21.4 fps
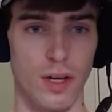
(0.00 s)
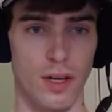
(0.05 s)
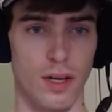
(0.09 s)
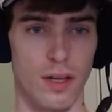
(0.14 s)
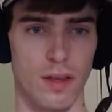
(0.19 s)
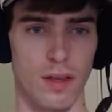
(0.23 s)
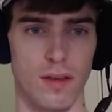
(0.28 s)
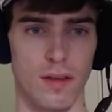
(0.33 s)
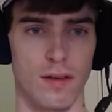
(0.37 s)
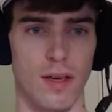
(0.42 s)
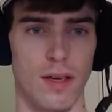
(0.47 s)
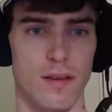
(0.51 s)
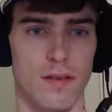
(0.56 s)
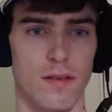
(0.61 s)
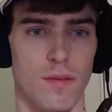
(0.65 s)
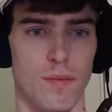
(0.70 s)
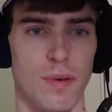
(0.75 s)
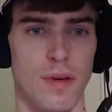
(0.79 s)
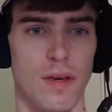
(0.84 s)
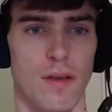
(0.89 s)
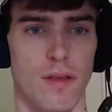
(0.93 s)
this has to
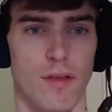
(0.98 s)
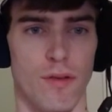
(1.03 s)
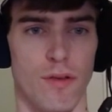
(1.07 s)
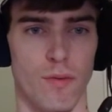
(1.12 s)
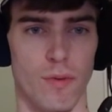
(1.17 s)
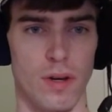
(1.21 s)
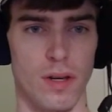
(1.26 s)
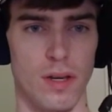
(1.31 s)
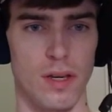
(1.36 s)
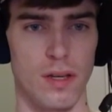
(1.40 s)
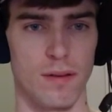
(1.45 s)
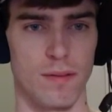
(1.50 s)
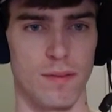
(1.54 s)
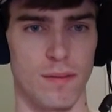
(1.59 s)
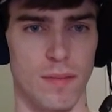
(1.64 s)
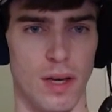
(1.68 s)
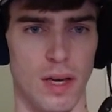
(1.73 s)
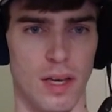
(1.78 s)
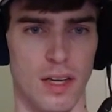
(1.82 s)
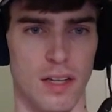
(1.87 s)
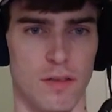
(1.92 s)
be a 3.
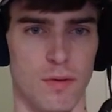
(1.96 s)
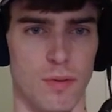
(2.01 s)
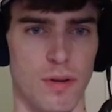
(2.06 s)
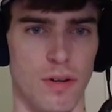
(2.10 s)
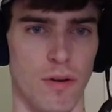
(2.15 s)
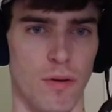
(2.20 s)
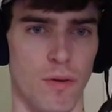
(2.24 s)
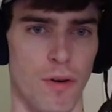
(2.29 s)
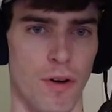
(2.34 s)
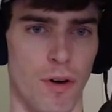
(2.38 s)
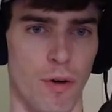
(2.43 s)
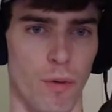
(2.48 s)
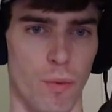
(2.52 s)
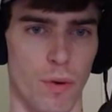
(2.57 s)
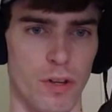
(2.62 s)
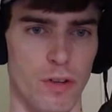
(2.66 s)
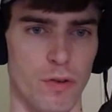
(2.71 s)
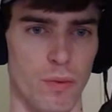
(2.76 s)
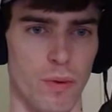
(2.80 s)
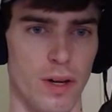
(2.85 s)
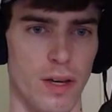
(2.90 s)
I guess we don't know
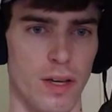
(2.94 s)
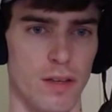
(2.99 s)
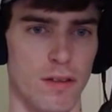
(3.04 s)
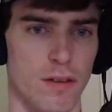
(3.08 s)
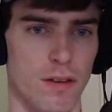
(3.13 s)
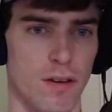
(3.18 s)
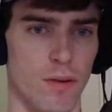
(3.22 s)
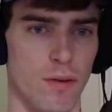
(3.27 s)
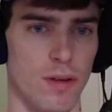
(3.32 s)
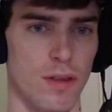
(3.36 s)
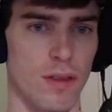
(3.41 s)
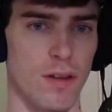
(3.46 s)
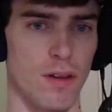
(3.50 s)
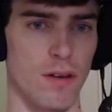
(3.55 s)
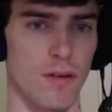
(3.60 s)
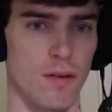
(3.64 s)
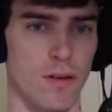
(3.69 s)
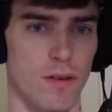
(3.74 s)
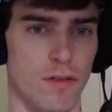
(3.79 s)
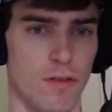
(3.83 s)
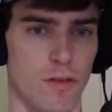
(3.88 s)
which way it's going
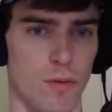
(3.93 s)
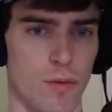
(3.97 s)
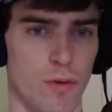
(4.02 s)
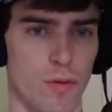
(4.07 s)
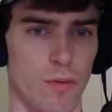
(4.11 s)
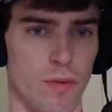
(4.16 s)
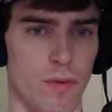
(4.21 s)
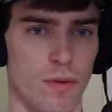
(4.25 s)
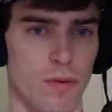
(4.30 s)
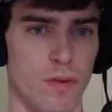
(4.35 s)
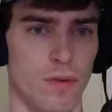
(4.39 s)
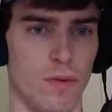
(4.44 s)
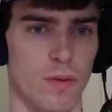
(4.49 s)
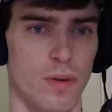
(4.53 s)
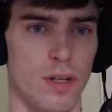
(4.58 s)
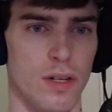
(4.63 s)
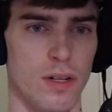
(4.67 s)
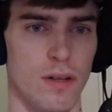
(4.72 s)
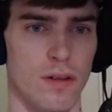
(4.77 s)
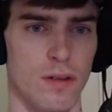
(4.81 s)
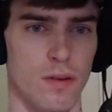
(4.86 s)
though, because
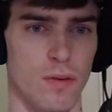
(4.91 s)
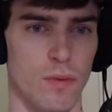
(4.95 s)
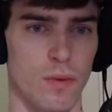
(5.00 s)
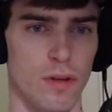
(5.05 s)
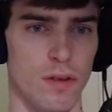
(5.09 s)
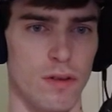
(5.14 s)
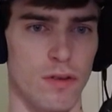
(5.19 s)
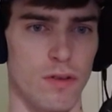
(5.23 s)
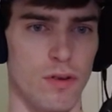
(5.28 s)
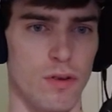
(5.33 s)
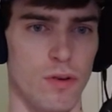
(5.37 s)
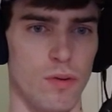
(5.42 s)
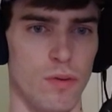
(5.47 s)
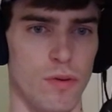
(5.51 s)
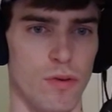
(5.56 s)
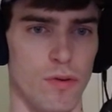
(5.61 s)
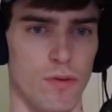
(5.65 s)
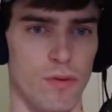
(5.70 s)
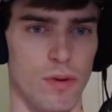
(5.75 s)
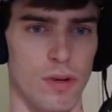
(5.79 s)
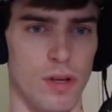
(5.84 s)
well, 1, 2,
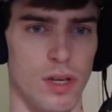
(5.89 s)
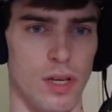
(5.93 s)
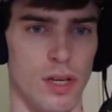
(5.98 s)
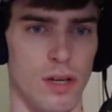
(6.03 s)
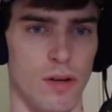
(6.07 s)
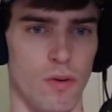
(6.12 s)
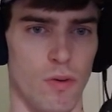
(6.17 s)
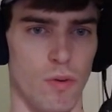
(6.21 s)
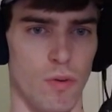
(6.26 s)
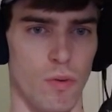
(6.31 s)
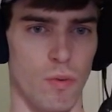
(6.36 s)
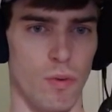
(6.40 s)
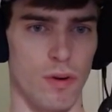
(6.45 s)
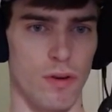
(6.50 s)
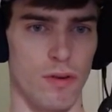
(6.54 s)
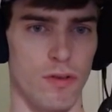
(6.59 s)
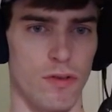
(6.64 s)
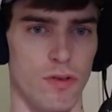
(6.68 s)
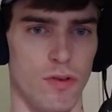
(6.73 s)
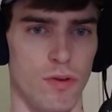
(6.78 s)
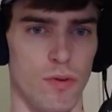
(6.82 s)
3, or
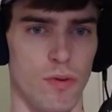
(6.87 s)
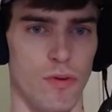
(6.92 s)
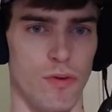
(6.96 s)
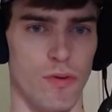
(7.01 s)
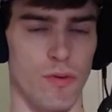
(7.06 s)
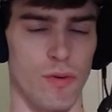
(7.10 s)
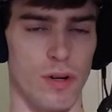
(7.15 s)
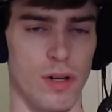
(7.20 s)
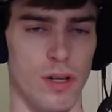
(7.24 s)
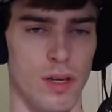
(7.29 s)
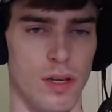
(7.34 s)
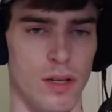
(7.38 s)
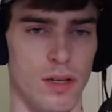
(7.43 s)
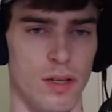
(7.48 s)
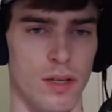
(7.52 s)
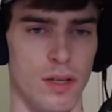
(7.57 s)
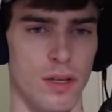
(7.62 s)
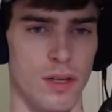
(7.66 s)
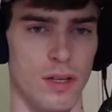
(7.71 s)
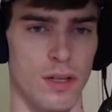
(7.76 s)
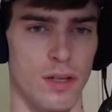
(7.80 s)
1, 2, 3.
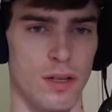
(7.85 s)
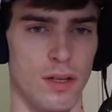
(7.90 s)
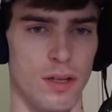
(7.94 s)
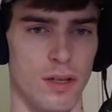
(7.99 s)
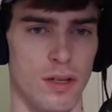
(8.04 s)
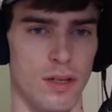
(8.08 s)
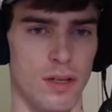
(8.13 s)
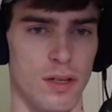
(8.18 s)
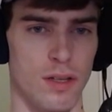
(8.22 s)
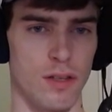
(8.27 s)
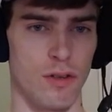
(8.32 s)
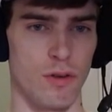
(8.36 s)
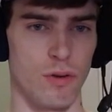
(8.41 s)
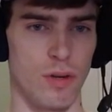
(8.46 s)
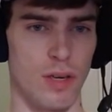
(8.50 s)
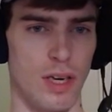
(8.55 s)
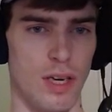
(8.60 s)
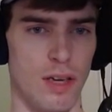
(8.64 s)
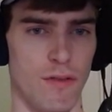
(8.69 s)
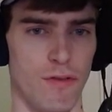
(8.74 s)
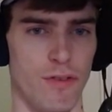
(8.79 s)

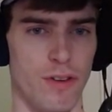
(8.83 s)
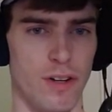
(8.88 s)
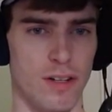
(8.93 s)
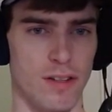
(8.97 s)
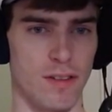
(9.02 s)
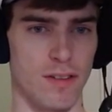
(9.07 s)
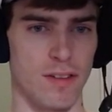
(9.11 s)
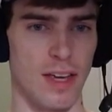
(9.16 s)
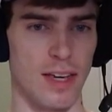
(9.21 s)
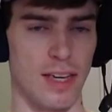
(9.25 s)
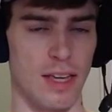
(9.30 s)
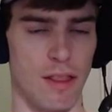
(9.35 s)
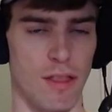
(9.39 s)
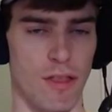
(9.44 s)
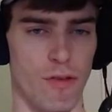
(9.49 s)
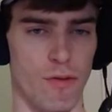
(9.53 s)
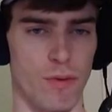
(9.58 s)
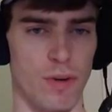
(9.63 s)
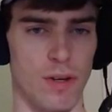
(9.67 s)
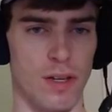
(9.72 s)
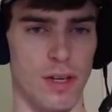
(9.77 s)
Can't fit a second
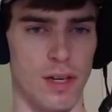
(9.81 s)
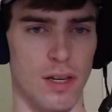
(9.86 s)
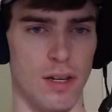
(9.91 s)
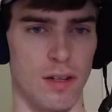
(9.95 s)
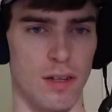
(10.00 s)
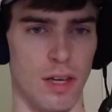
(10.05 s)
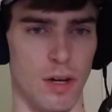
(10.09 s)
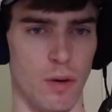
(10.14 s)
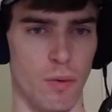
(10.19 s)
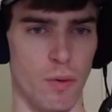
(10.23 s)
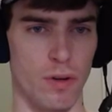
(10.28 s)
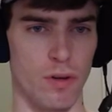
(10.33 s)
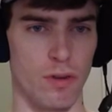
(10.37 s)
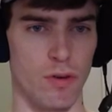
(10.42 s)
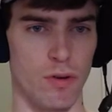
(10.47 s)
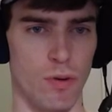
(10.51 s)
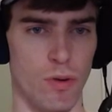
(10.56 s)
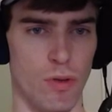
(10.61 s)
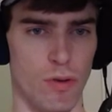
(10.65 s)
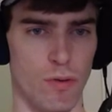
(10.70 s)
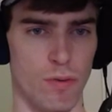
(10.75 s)
3 in, like 1,
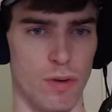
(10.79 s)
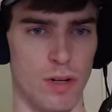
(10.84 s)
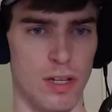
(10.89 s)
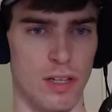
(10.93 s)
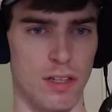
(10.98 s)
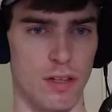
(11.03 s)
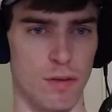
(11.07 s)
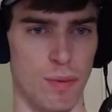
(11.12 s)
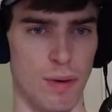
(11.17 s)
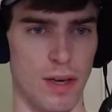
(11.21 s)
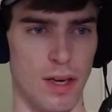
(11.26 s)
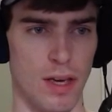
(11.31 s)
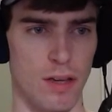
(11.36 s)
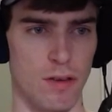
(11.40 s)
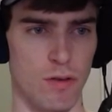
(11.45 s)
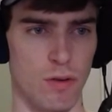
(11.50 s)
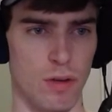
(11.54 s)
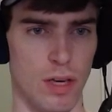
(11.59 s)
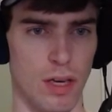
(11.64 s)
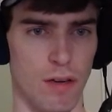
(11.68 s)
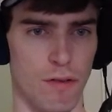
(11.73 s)
2, 3 space,
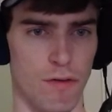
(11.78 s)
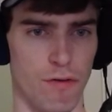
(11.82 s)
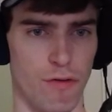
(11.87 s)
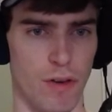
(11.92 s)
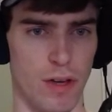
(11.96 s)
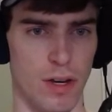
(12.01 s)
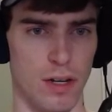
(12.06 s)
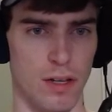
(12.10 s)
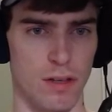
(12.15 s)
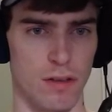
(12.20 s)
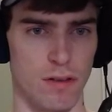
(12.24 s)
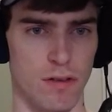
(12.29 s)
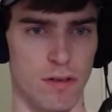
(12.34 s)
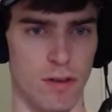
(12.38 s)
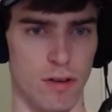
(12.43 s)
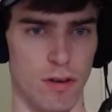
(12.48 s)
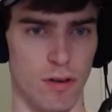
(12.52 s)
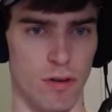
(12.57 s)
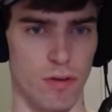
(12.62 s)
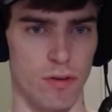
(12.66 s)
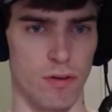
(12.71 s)
you can't fit it,
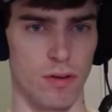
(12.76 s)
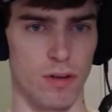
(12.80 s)
so